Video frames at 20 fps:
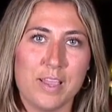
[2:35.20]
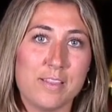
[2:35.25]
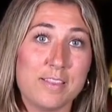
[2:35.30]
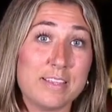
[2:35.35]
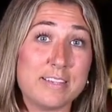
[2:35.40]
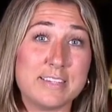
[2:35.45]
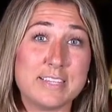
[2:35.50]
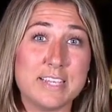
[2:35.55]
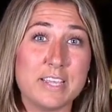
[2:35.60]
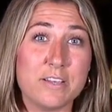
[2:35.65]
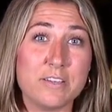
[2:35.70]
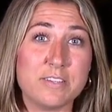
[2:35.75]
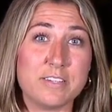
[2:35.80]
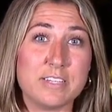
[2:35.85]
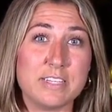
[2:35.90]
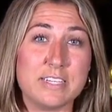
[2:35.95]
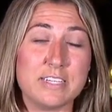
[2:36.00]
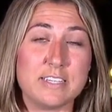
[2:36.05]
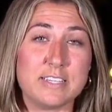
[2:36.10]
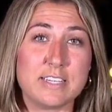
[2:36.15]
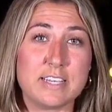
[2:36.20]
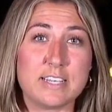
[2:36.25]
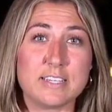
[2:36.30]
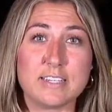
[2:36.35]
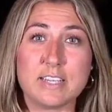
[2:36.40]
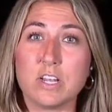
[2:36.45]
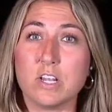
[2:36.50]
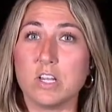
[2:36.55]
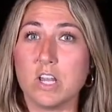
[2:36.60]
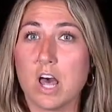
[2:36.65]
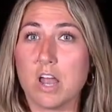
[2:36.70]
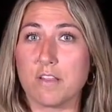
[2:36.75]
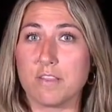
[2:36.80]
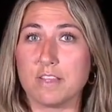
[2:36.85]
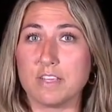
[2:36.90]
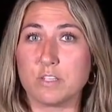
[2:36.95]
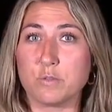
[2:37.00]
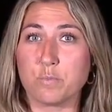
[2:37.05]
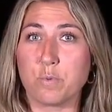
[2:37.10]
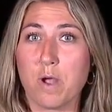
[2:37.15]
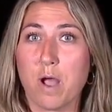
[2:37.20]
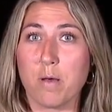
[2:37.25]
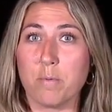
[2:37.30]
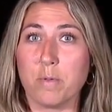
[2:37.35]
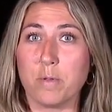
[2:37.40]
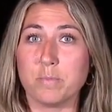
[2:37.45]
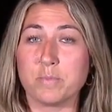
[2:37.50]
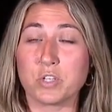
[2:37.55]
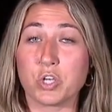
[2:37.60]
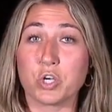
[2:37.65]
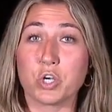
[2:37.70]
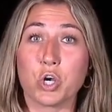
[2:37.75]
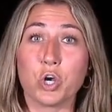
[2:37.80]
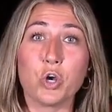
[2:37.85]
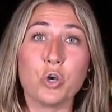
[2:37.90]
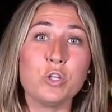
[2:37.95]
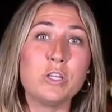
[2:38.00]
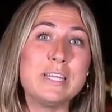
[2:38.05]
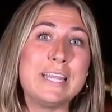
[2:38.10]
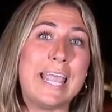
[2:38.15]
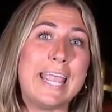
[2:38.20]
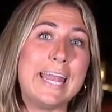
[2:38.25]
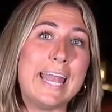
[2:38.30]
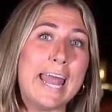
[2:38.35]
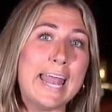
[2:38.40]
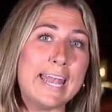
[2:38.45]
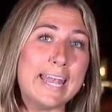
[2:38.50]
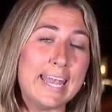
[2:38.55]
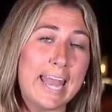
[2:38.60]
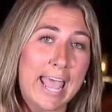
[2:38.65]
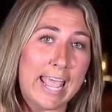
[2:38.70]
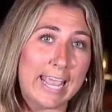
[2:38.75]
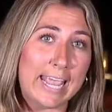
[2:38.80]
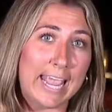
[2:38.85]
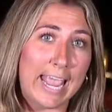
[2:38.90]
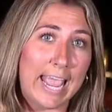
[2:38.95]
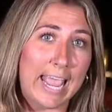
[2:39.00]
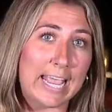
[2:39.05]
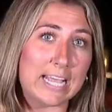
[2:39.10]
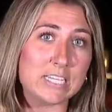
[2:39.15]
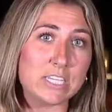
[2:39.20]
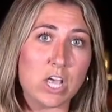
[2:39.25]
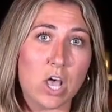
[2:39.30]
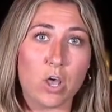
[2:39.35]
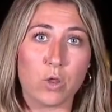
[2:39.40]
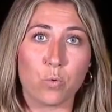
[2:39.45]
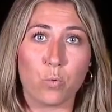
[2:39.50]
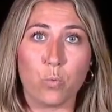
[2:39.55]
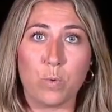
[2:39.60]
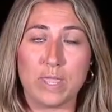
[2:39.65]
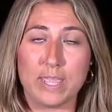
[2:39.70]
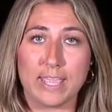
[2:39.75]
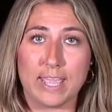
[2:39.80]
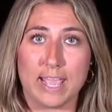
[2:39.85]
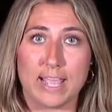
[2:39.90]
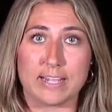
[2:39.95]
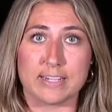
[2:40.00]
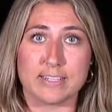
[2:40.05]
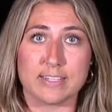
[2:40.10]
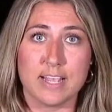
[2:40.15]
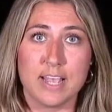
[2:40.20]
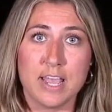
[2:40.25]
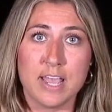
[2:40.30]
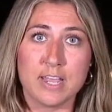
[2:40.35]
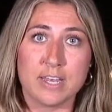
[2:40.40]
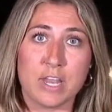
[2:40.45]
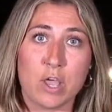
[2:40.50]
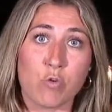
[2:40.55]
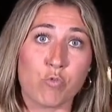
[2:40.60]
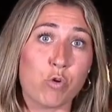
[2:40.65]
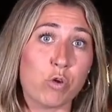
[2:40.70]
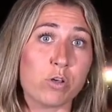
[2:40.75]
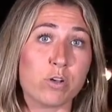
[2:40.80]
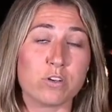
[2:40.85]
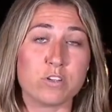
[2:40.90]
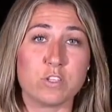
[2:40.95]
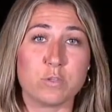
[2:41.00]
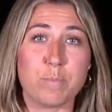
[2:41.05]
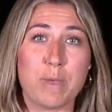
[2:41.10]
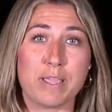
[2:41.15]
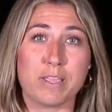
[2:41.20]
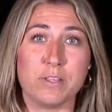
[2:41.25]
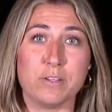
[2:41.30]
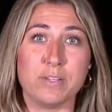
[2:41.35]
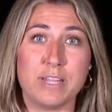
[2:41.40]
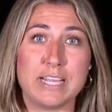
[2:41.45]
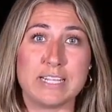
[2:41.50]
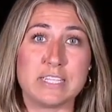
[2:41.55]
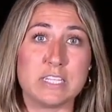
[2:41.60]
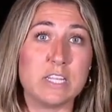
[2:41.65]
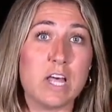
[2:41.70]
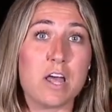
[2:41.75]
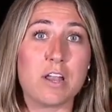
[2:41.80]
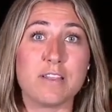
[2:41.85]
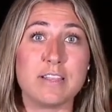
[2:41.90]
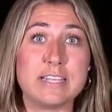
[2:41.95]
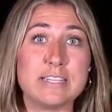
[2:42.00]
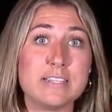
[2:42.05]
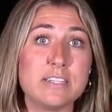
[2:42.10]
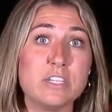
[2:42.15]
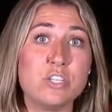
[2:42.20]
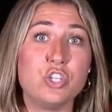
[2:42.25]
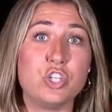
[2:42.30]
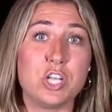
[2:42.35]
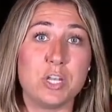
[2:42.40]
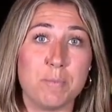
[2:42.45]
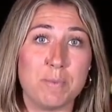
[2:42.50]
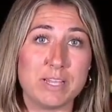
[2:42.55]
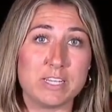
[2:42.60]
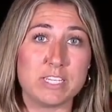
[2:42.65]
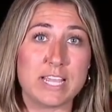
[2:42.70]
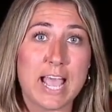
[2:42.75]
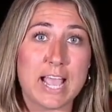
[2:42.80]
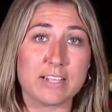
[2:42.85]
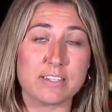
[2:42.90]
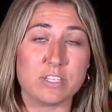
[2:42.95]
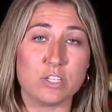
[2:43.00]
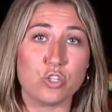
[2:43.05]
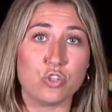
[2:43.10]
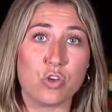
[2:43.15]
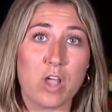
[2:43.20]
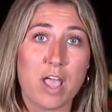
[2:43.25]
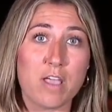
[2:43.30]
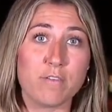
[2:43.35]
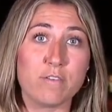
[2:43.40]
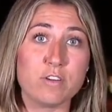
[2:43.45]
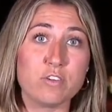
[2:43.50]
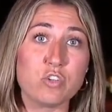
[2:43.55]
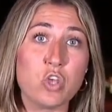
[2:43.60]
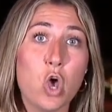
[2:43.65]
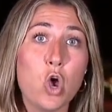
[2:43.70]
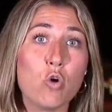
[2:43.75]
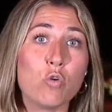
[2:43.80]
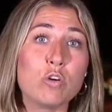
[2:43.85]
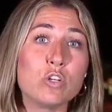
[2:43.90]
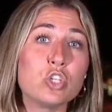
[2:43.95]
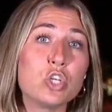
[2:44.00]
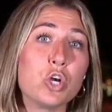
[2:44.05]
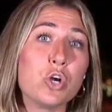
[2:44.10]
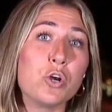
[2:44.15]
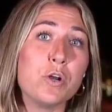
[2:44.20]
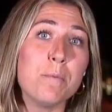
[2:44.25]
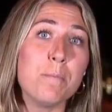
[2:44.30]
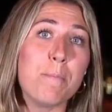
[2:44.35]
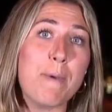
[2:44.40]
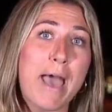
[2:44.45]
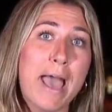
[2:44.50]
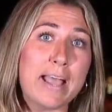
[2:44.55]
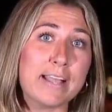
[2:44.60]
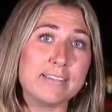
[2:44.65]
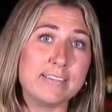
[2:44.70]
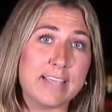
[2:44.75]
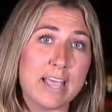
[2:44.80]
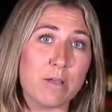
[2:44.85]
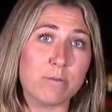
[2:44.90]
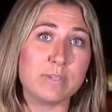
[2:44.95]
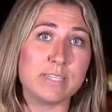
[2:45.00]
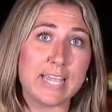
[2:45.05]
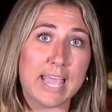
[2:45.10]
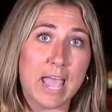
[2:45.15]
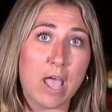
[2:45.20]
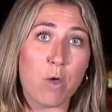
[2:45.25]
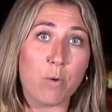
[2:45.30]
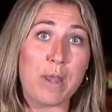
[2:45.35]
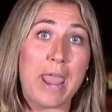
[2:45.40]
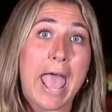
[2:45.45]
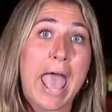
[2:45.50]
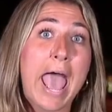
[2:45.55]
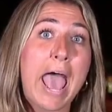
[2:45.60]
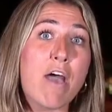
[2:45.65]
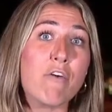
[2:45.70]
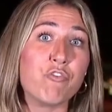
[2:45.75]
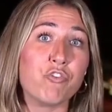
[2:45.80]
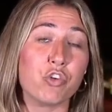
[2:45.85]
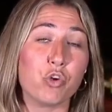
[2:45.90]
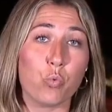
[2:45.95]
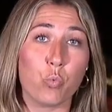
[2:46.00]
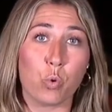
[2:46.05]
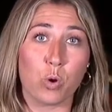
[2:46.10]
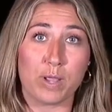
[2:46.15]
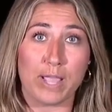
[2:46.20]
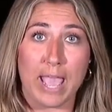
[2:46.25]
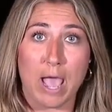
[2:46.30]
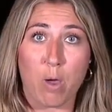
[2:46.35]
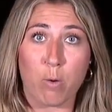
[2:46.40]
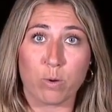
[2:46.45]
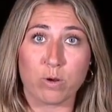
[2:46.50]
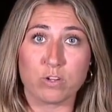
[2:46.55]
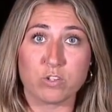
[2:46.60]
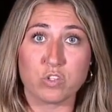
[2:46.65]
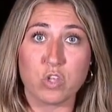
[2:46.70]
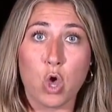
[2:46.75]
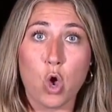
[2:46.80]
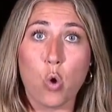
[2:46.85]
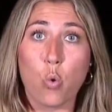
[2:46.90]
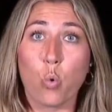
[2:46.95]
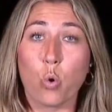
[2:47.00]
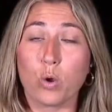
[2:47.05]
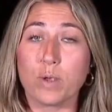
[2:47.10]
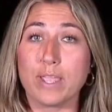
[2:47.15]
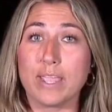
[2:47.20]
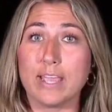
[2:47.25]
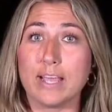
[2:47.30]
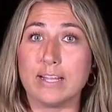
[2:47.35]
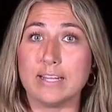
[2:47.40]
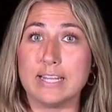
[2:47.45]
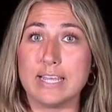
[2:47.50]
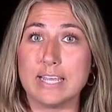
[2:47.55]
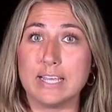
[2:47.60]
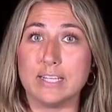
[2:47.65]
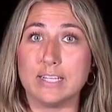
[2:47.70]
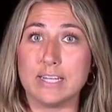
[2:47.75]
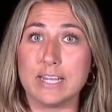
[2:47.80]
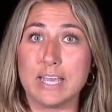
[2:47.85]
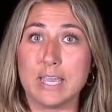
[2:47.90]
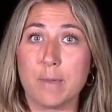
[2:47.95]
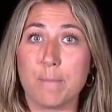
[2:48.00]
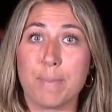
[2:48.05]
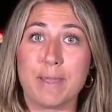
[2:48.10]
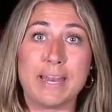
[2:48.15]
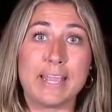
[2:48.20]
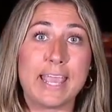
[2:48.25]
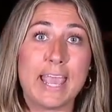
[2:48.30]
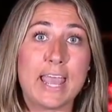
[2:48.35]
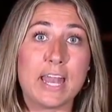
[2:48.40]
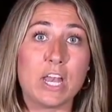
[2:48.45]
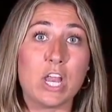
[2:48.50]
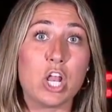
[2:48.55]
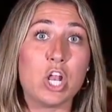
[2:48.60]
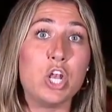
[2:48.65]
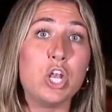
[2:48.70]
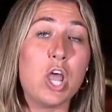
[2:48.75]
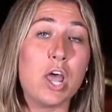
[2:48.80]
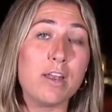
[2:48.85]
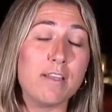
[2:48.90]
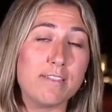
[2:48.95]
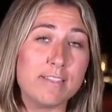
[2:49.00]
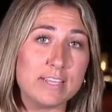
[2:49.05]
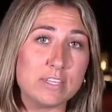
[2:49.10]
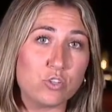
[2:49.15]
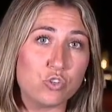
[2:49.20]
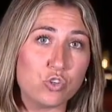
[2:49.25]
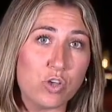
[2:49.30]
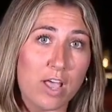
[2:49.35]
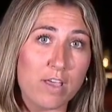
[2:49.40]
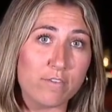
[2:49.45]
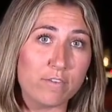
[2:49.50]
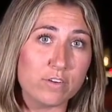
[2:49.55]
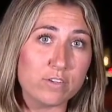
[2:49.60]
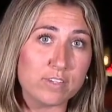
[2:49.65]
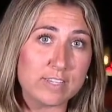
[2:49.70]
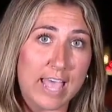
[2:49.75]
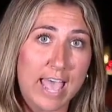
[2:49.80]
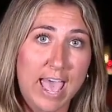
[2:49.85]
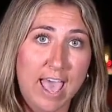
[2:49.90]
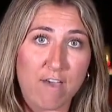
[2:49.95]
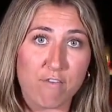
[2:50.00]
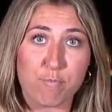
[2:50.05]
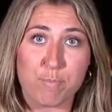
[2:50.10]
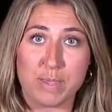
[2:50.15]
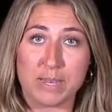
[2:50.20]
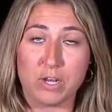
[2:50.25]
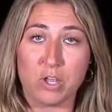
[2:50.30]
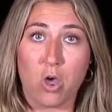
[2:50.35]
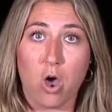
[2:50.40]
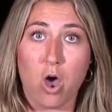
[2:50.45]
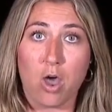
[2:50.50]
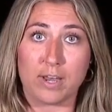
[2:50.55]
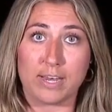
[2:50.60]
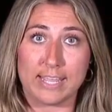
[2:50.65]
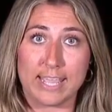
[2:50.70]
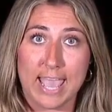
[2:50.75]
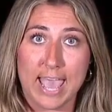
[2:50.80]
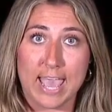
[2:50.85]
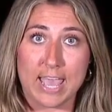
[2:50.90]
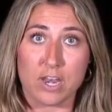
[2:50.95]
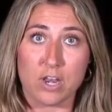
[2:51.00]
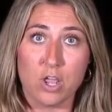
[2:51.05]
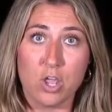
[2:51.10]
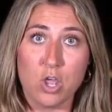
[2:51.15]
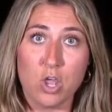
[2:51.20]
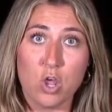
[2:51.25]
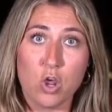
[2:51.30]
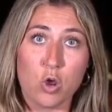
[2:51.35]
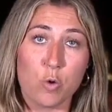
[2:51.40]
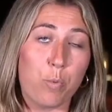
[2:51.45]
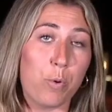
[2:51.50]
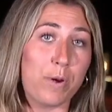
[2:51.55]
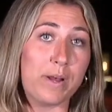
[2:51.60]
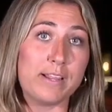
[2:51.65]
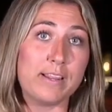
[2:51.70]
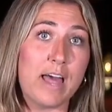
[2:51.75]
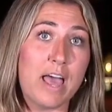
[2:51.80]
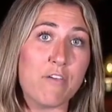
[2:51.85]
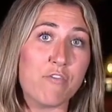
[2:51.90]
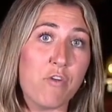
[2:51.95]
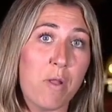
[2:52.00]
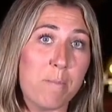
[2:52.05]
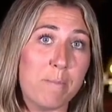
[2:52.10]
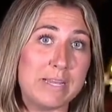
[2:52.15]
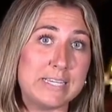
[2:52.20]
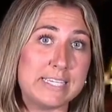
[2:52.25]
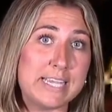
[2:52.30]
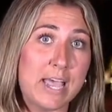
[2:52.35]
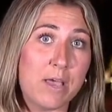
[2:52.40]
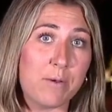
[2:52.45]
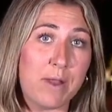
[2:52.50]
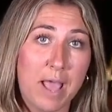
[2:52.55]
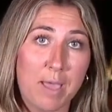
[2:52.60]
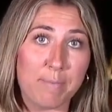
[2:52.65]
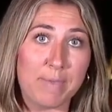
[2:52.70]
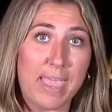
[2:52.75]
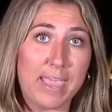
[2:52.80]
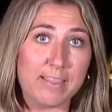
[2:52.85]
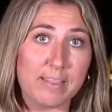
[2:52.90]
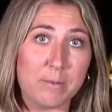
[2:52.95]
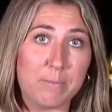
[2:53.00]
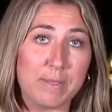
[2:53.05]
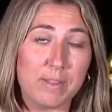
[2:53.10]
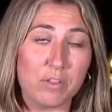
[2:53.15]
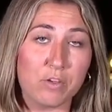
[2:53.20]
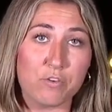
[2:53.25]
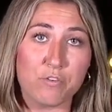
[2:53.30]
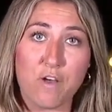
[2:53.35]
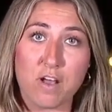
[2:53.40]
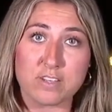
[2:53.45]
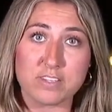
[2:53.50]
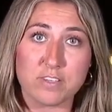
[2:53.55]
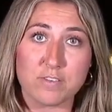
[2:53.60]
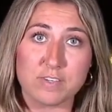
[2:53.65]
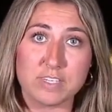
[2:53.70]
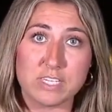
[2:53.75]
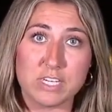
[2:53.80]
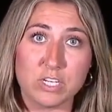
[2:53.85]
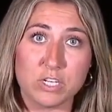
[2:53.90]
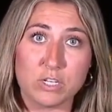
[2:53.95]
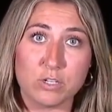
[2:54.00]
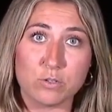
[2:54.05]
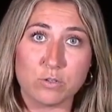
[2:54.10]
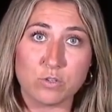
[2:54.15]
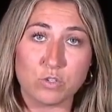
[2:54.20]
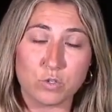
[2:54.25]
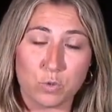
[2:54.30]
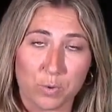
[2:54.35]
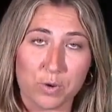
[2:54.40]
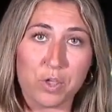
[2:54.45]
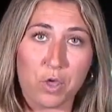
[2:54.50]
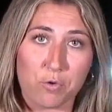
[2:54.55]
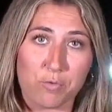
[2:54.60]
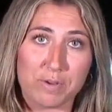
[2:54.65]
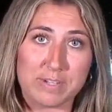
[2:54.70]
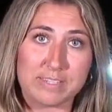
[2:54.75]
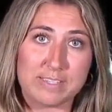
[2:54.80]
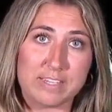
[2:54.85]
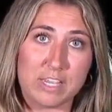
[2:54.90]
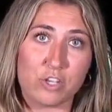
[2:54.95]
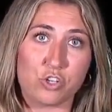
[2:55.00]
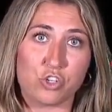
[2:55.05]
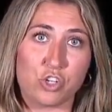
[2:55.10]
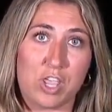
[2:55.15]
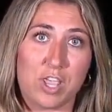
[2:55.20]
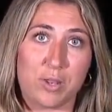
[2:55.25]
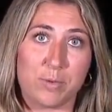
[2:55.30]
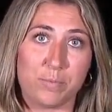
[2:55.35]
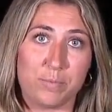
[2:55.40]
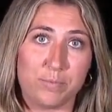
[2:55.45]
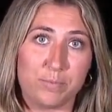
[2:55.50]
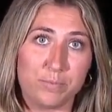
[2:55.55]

The TLC says that a lot of these problems occur late at night and on weekends. Now, Rooker speculates a lot of these legitimate taxi drivers return back downtown after work hours, working illegally. But again, none of these drivers have been caught yet. Reporting live from Midtown, I'm Caitlin Miller, Fox 17 News, your Code Red station.